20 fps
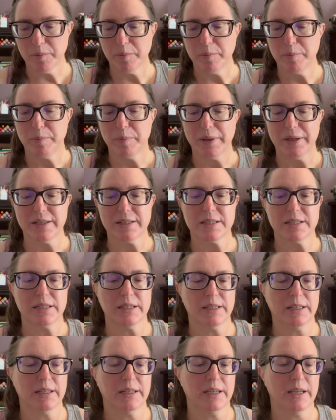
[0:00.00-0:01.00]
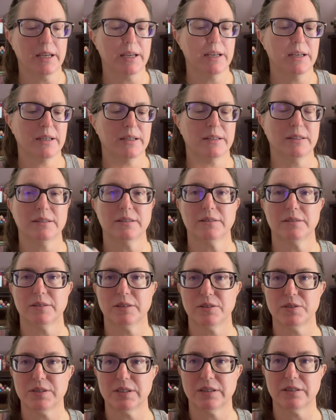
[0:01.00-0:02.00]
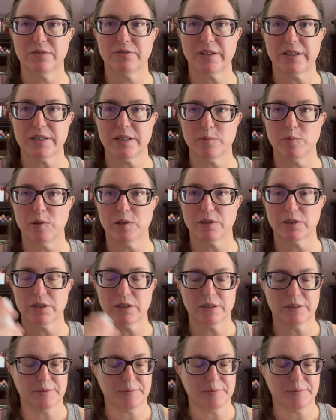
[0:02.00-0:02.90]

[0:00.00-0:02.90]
But using the Fenty Blur,